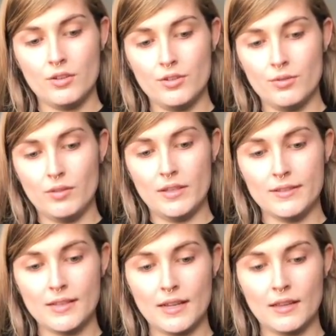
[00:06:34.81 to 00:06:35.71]
do the
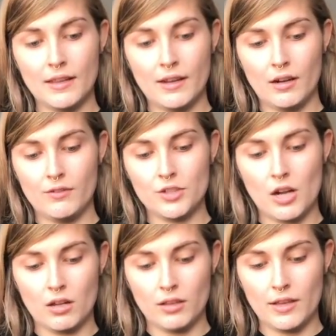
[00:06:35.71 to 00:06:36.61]
second layer of
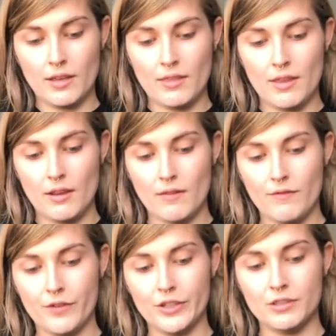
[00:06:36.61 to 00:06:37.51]
chocolate and then
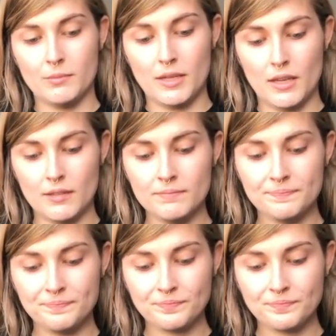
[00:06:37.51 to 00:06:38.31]
freeze them again.